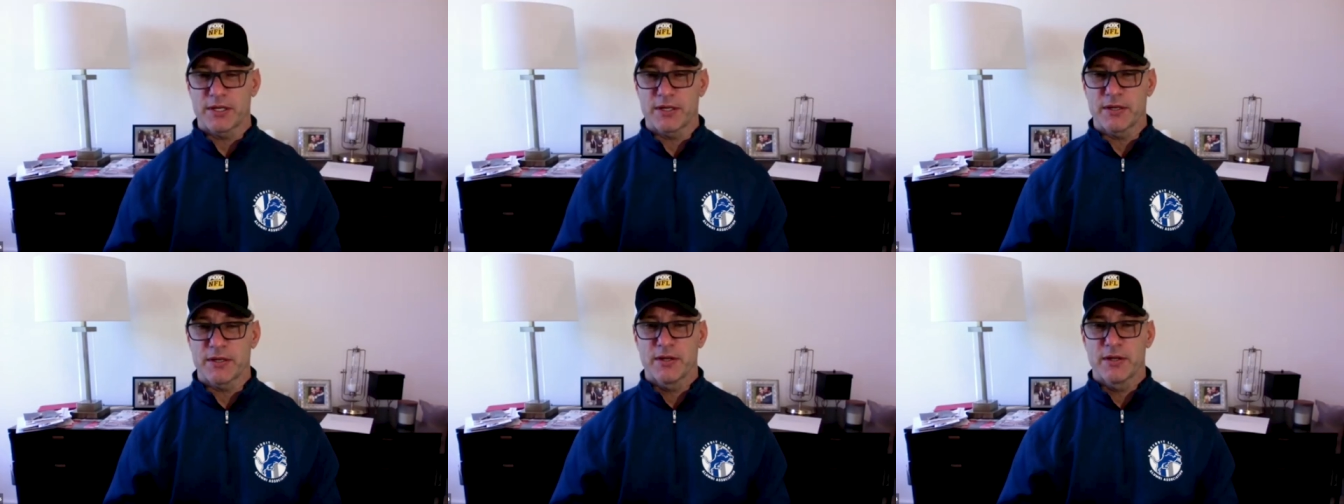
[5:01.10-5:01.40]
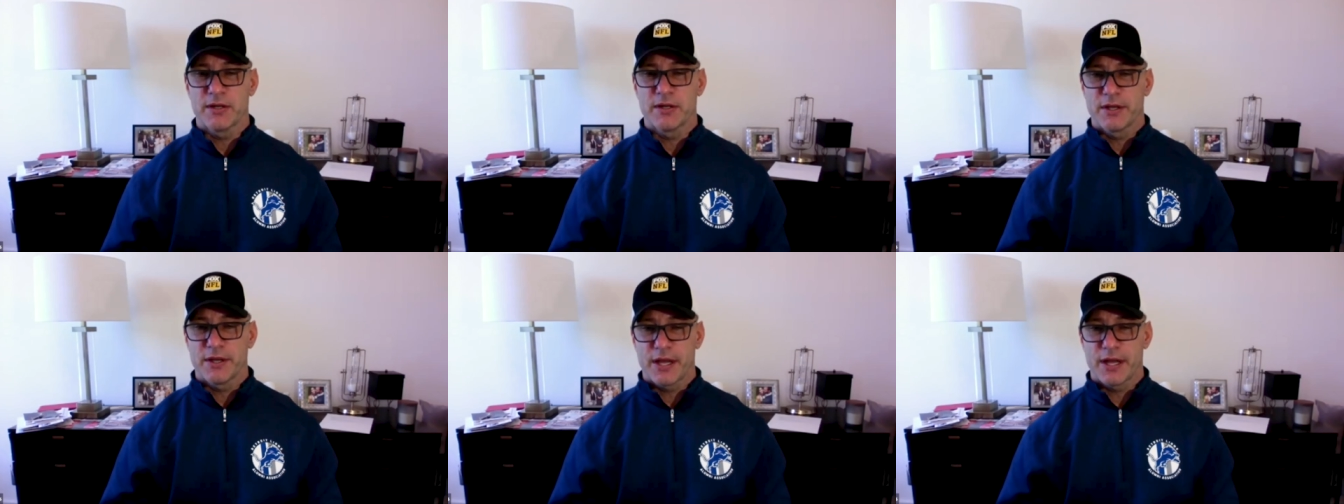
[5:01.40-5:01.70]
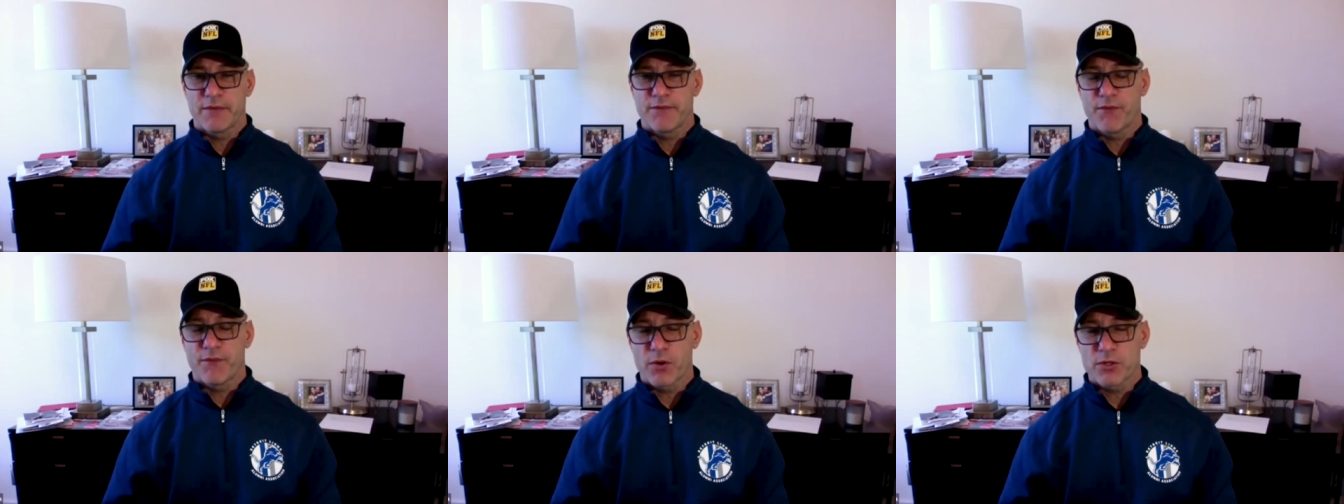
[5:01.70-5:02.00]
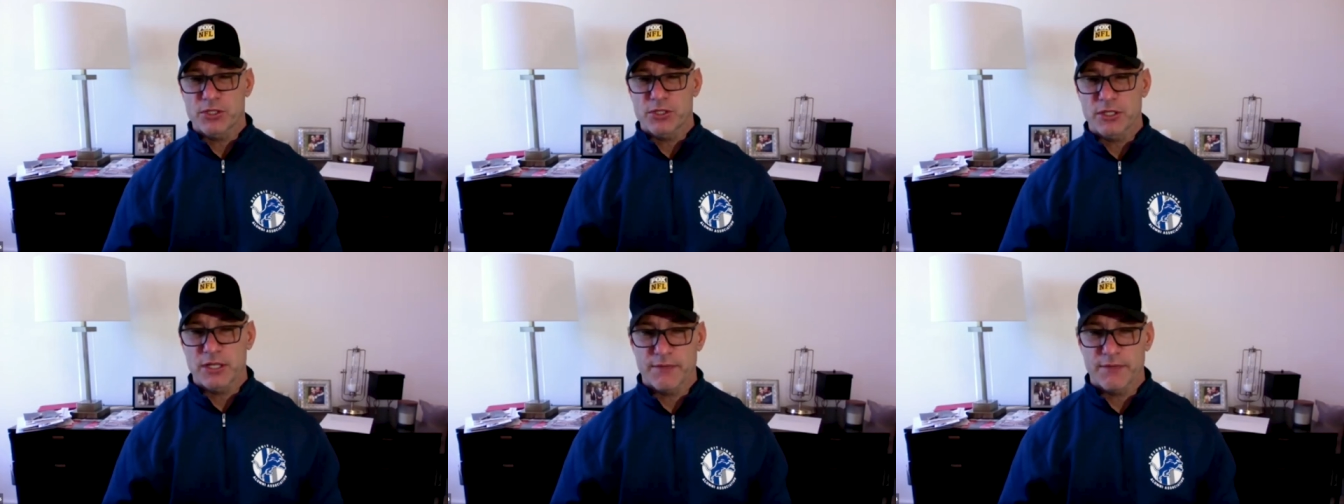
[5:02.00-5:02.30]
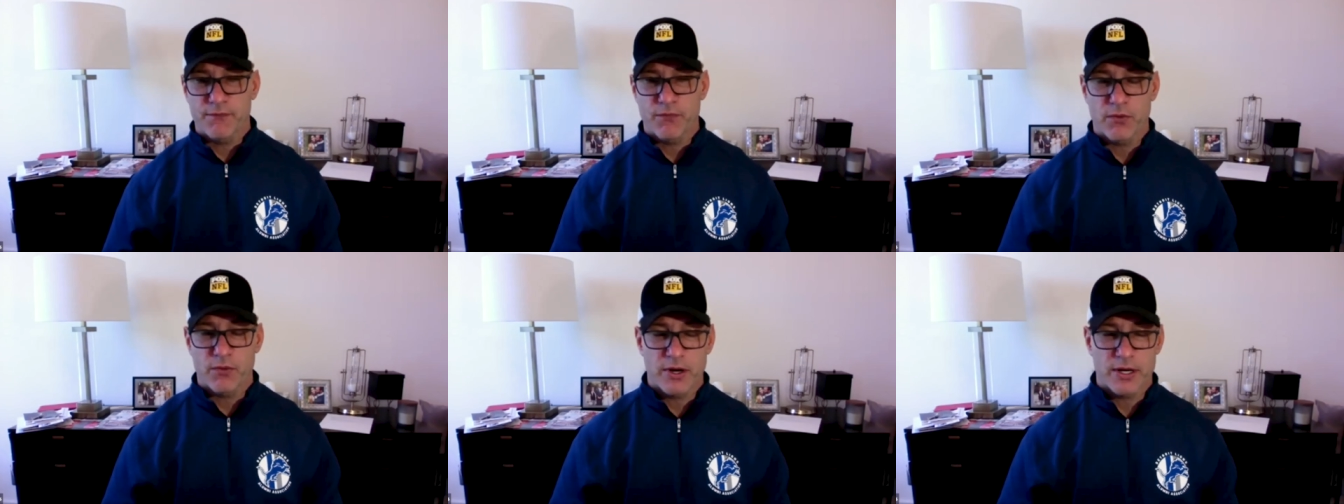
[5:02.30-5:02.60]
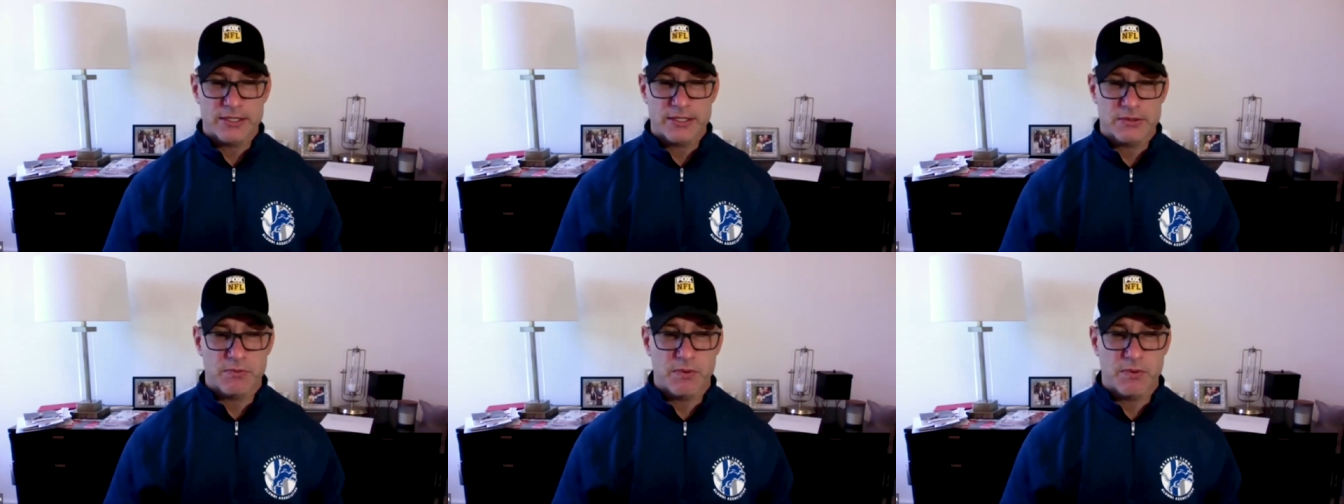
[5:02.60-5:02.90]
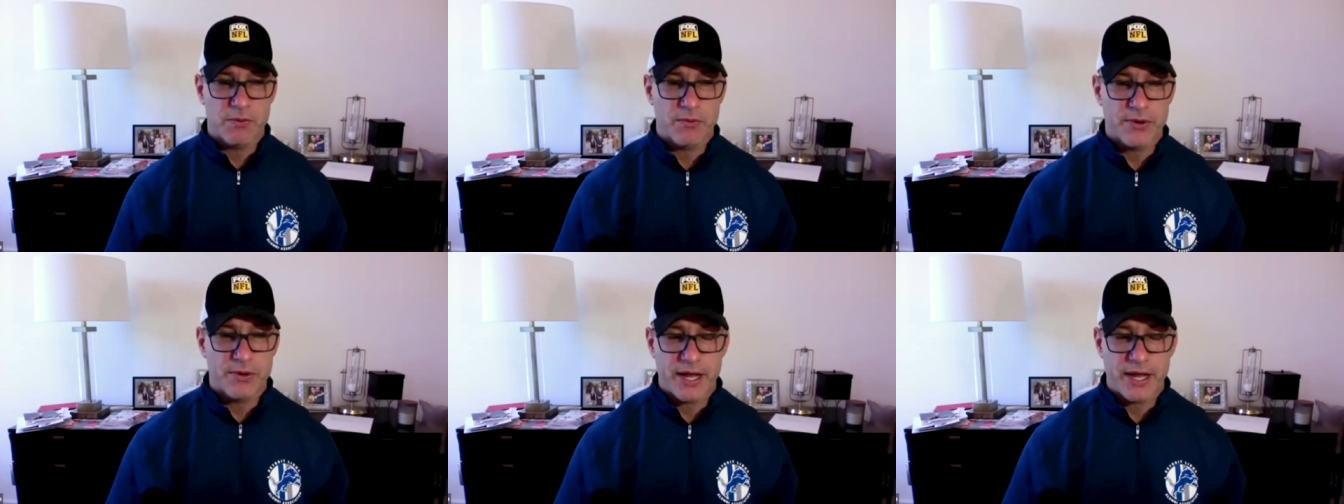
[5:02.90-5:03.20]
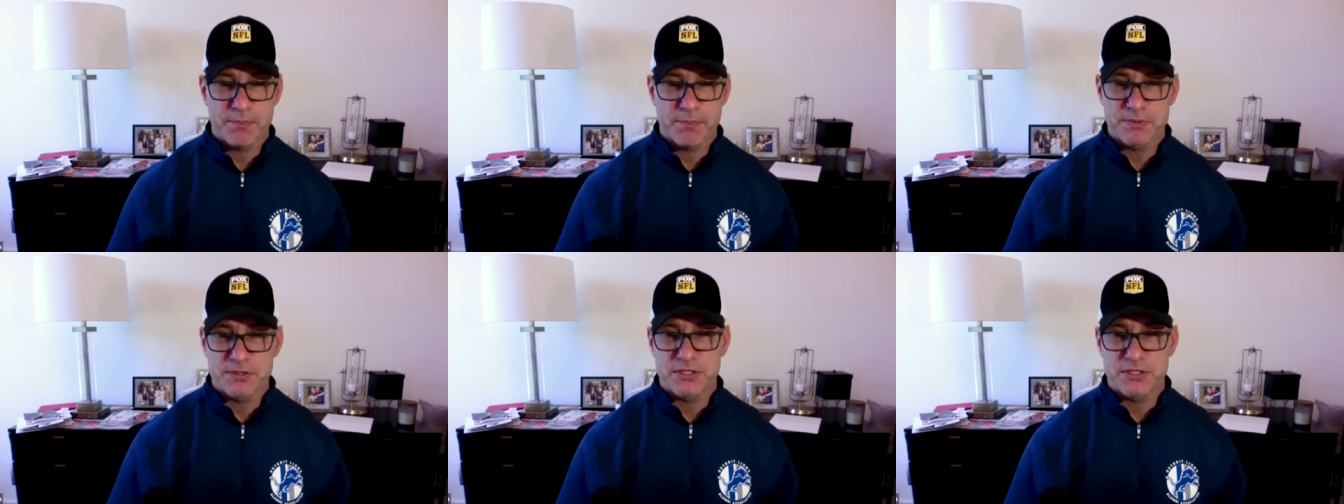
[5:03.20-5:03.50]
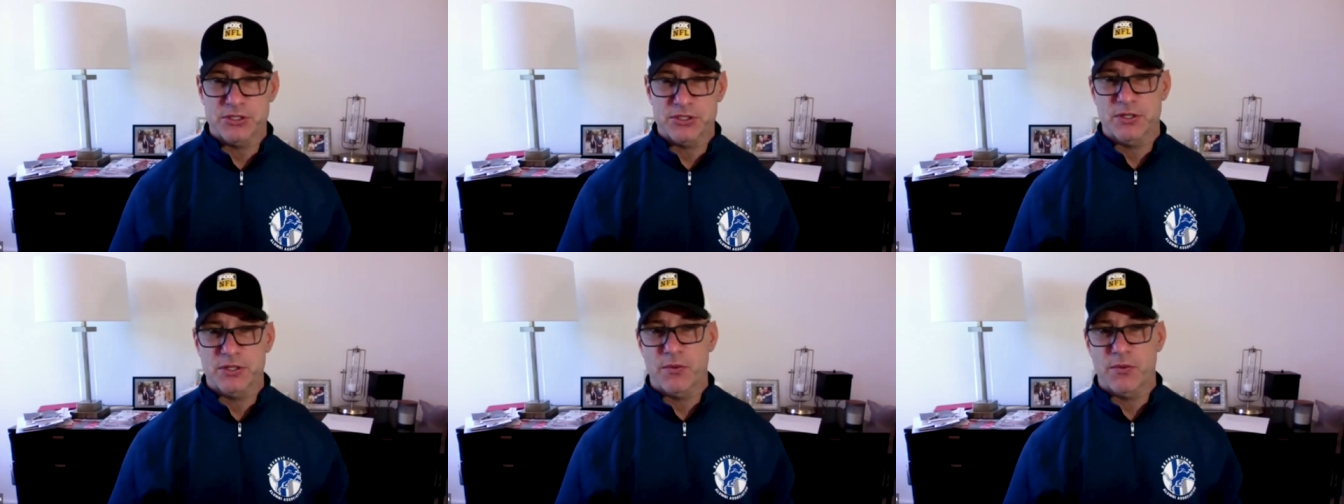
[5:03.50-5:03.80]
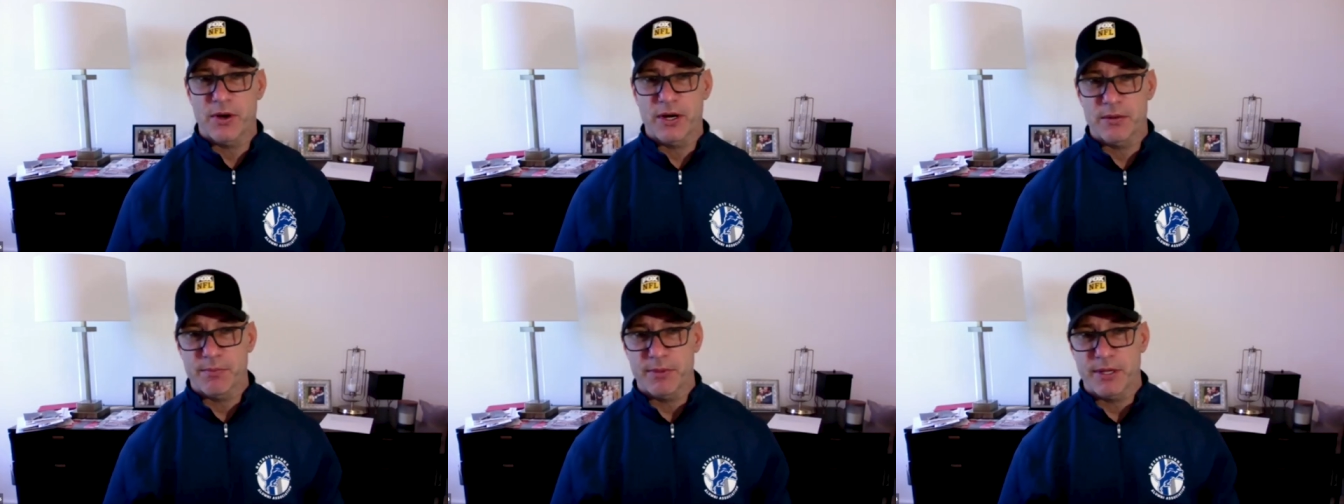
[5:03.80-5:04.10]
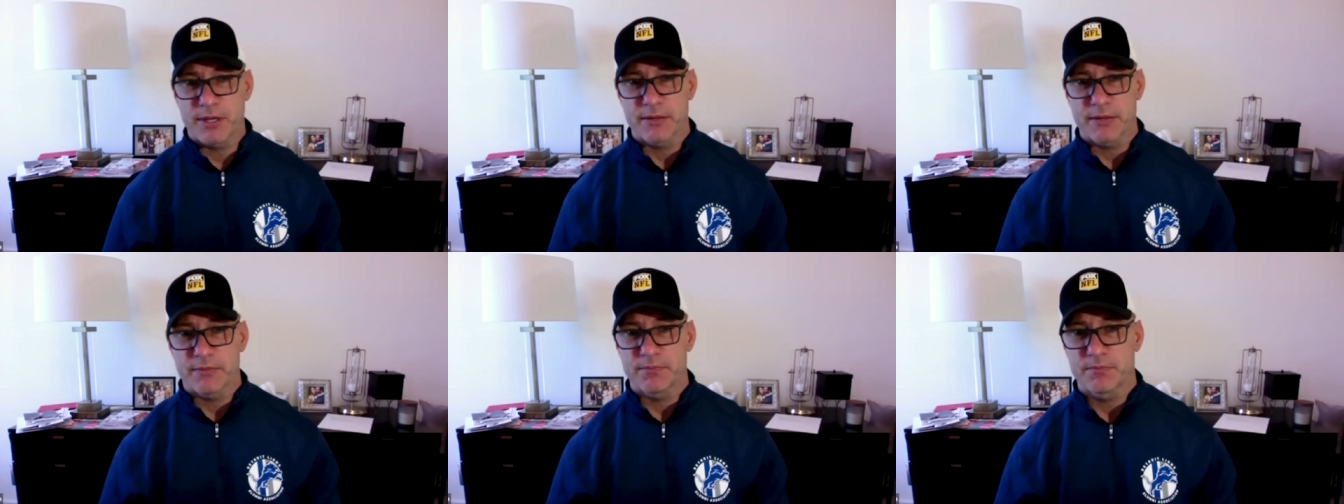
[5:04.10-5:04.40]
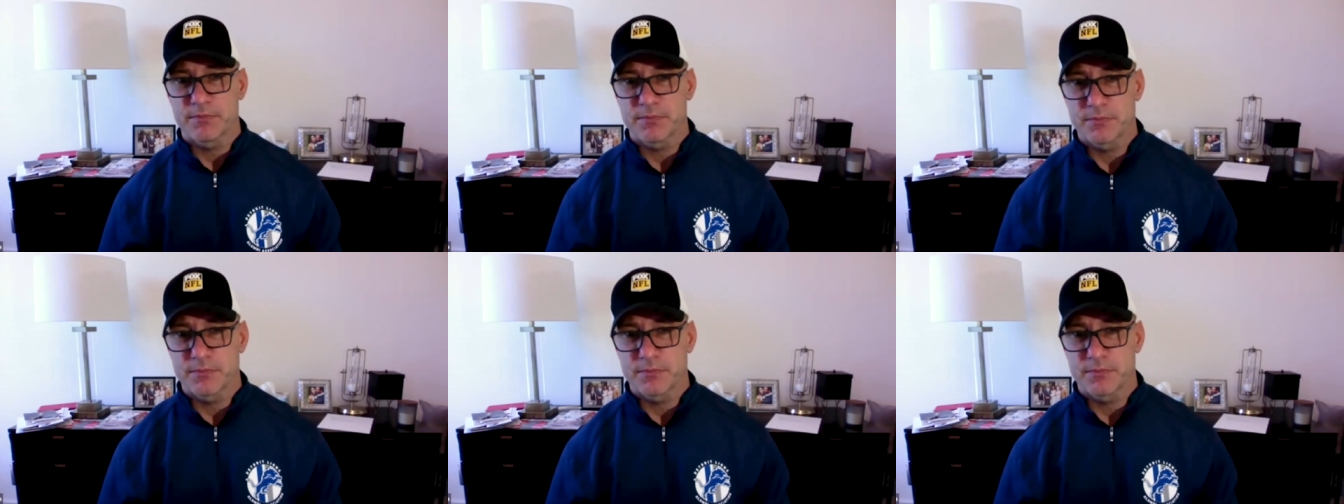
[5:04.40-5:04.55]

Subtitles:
And fortunately for us, we were in that position quite a bit.